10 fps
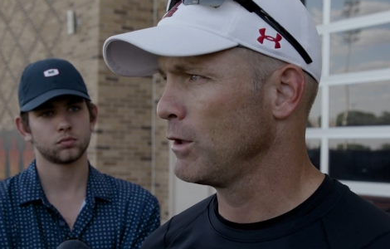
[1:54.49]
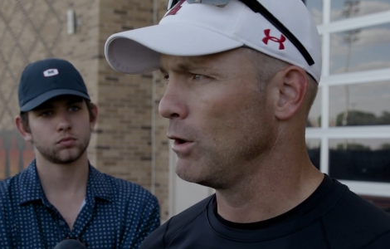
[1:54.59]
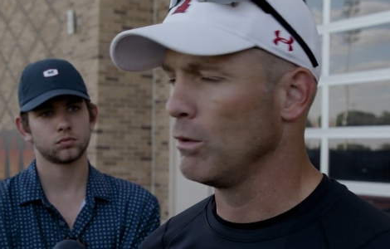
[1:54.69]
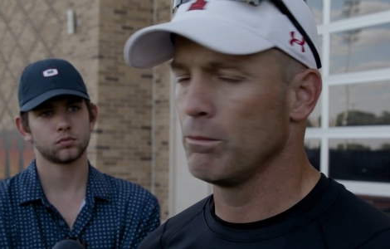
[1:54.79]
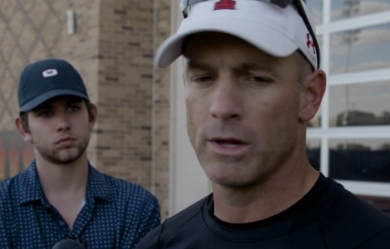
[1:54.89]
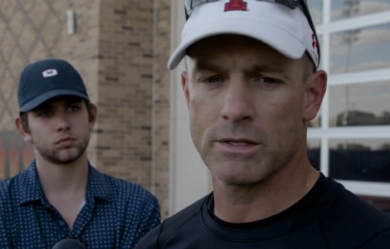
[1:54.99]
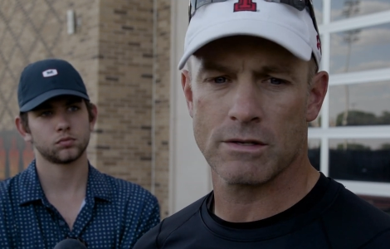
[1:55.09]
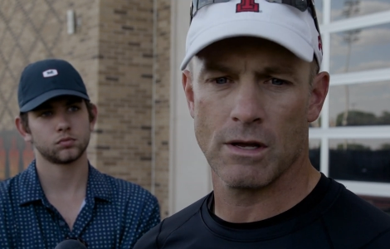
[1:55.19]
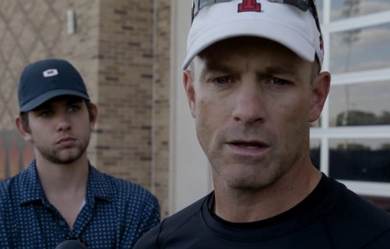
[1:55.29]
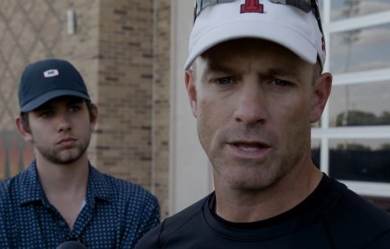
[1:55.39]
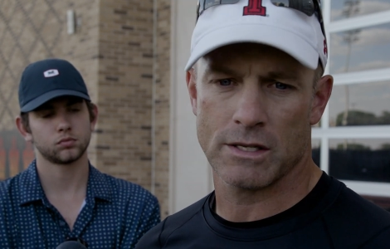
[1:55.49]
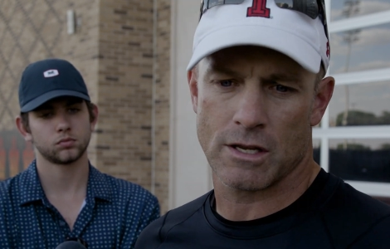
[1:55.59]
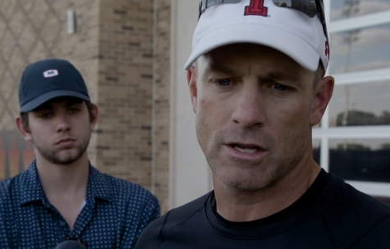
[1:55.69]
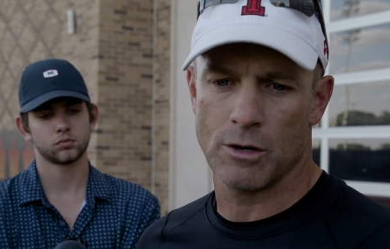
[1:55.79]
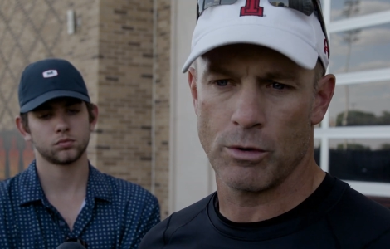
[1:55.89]
Speaker 1: you know, that's uh,
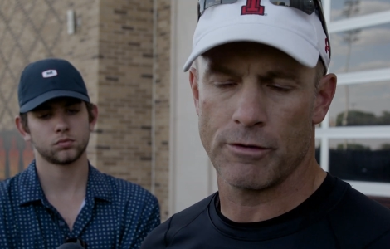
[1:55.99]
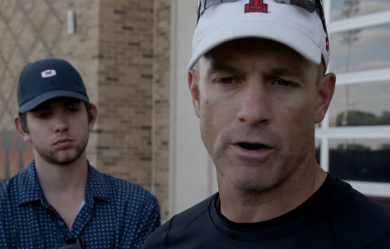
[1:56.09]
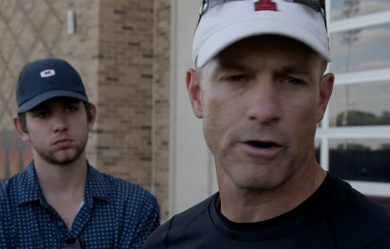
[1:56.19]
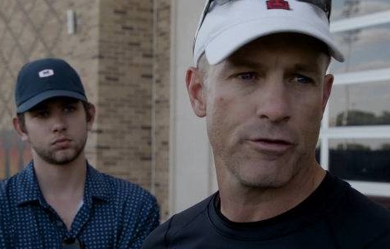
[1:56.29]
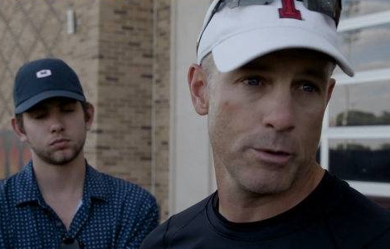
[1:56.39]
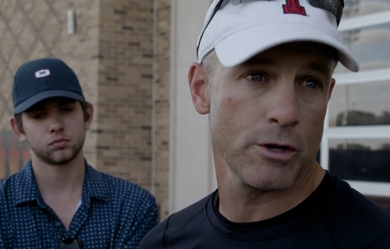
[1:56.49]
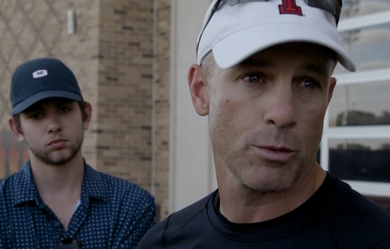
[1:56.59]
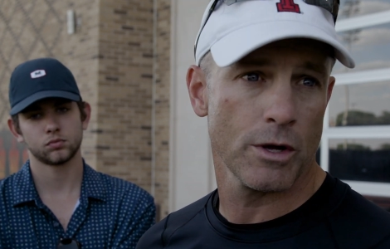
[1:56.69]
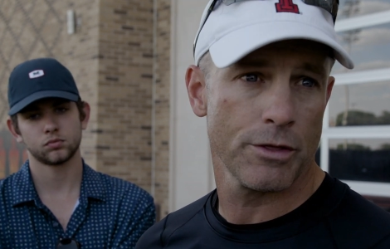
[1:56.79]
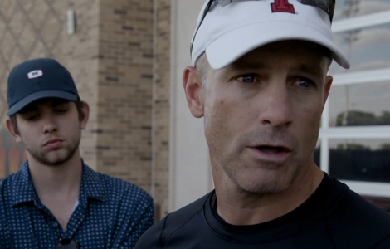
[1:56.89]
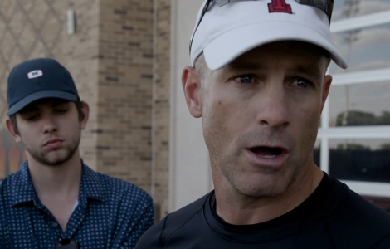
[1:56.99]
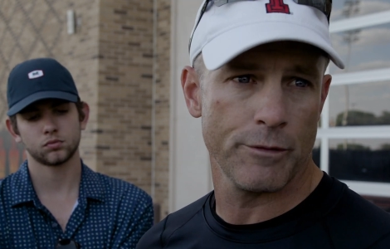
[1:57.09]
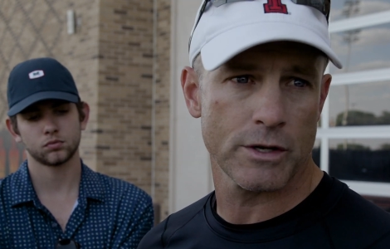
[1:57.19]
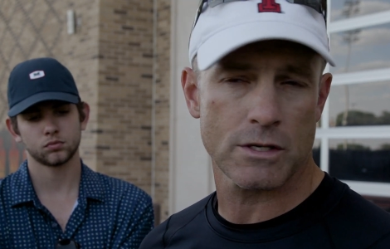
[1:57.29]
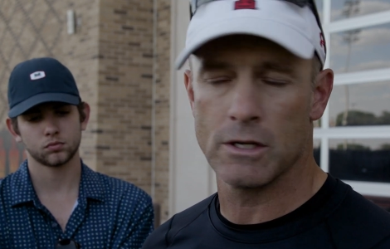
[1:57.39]
that's a kid we're very familiar with,
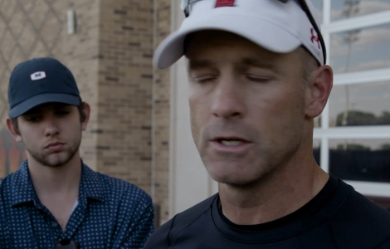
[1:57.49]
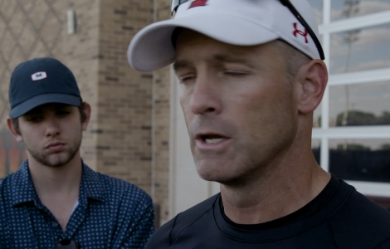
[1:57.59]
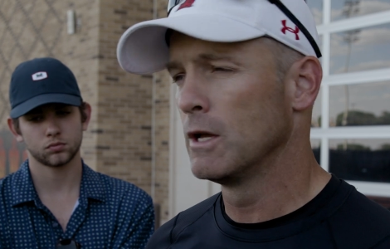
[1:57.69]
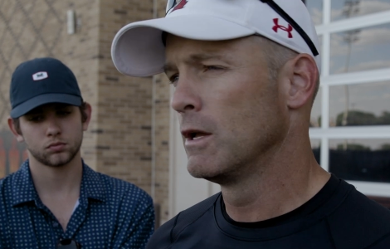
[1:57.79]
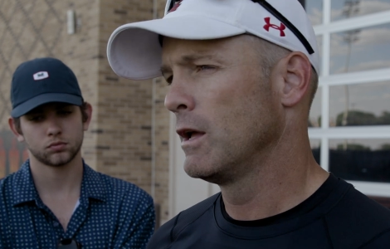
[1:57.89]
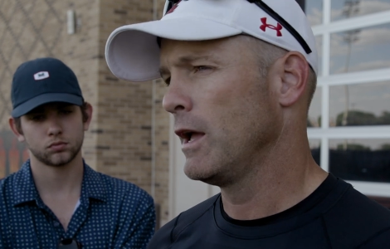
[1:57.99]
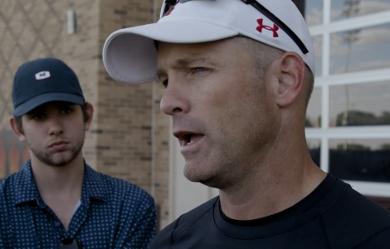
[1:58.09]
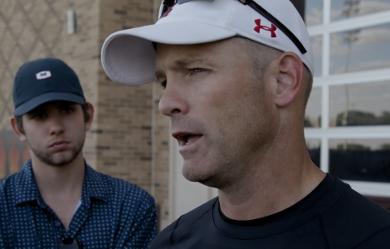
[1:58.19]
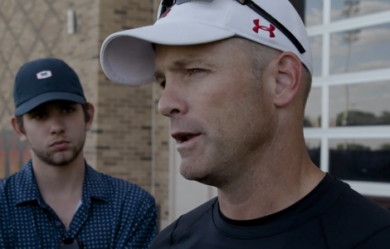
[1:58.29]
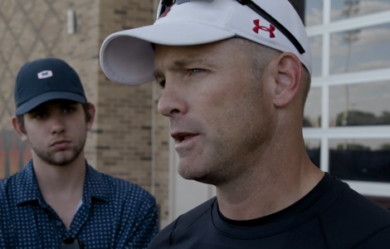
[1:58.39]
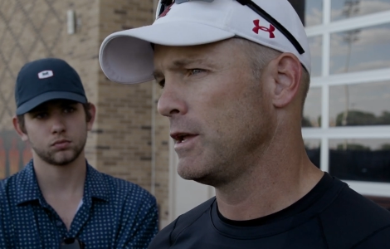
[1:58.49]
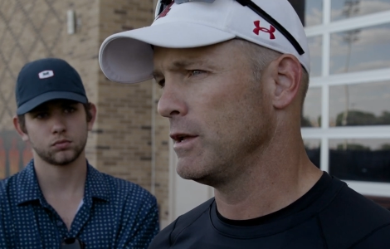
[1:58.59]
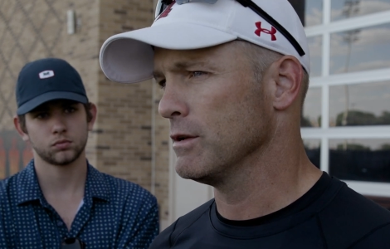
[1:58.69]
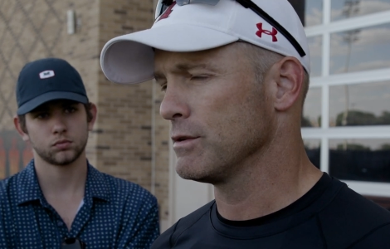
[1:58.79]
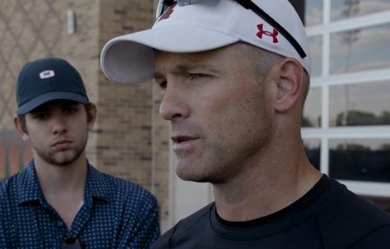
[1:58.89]
obviously, and
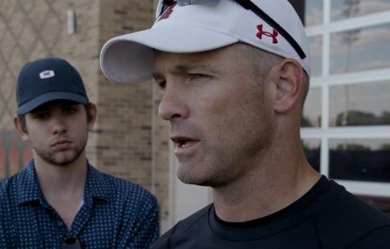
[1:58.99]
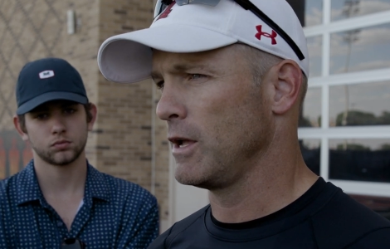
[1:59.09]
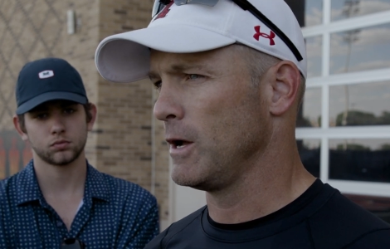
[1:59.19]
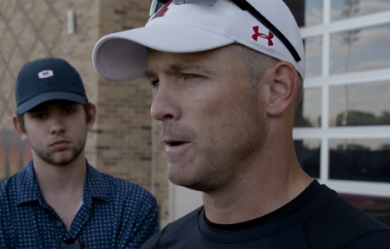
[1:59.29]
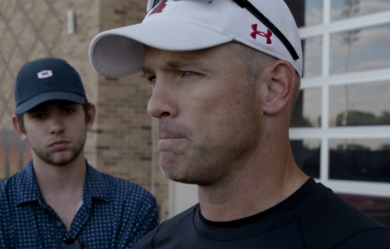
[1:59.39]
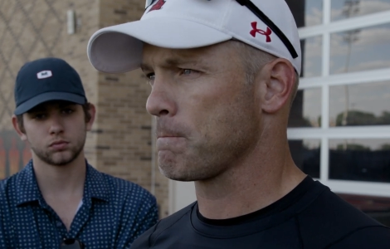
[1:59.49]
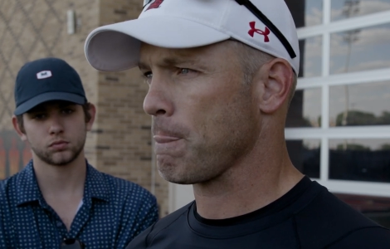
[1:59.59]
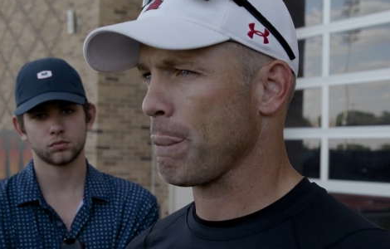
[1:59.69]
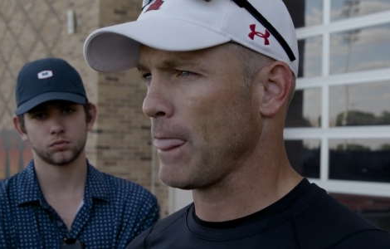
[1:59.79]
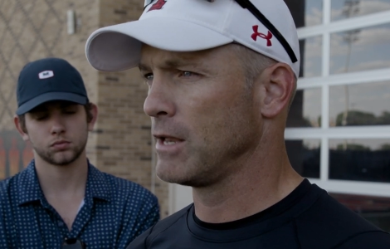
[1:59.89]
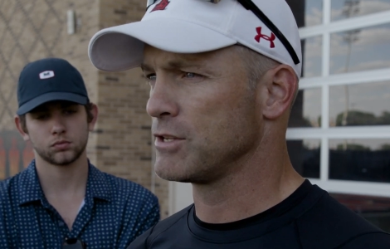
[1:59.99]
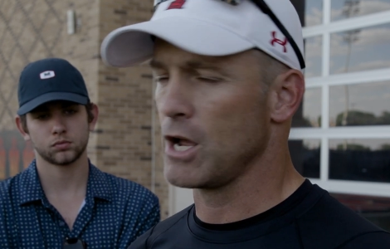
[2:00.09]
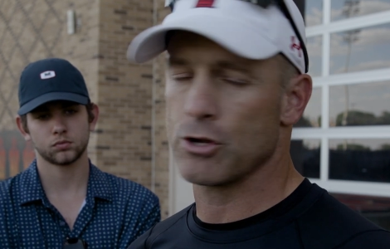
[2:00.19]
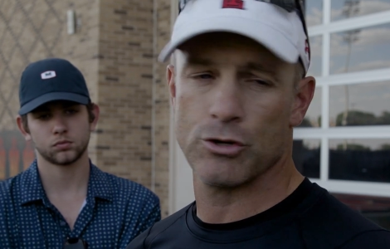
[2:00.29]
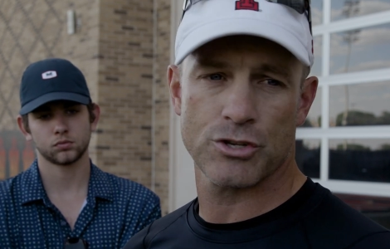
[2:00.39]
he is a um, he's
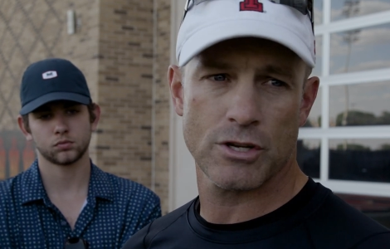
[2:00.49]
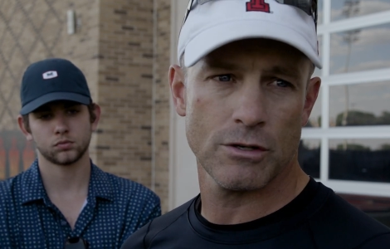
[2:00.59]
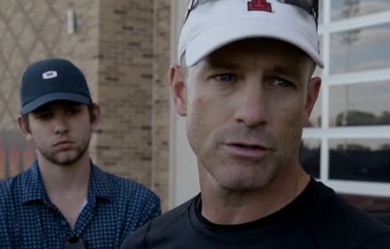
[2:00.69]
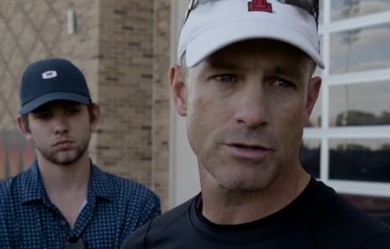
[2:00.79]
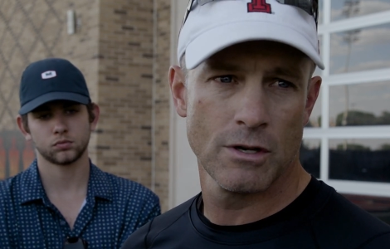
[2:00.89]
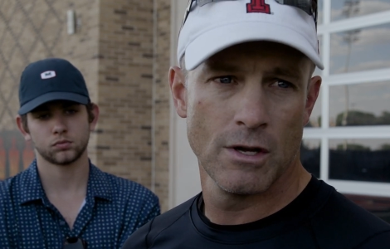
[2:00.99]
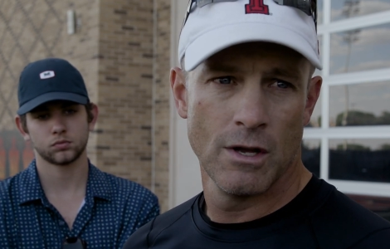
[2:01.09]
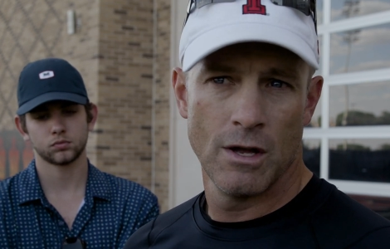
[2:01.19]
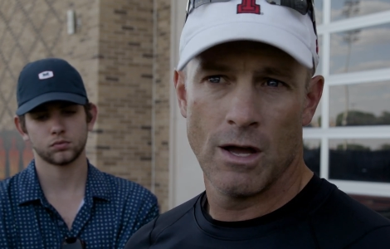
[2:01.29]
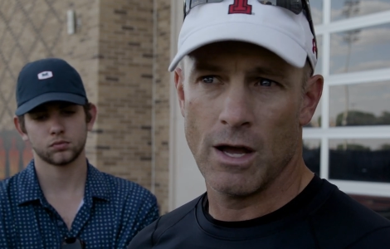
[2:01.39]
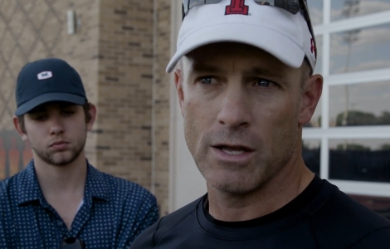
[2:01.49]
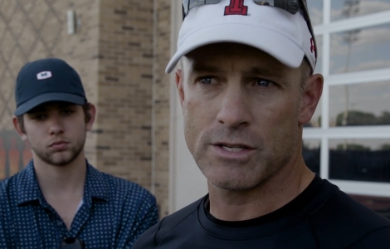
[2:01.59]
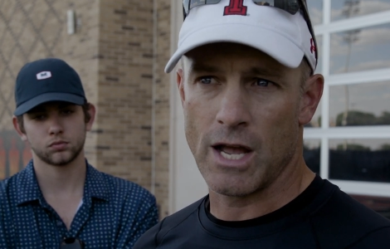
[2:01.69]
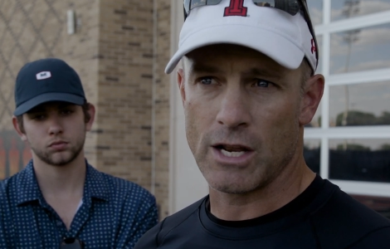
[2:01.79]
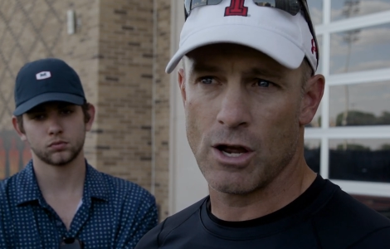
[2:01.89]
got good skills. Uh,
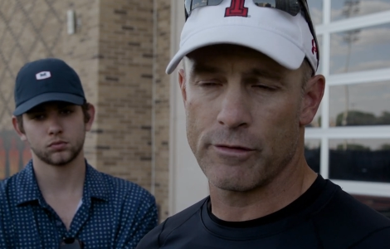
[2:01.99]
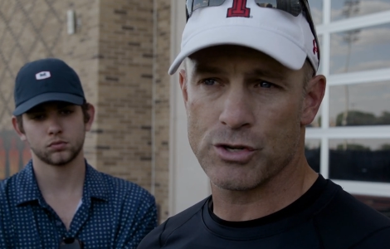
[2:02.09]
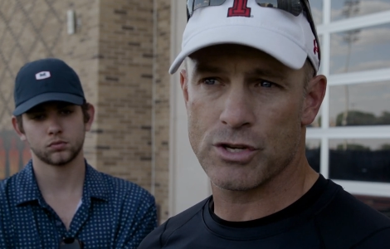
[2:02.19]
he's got cover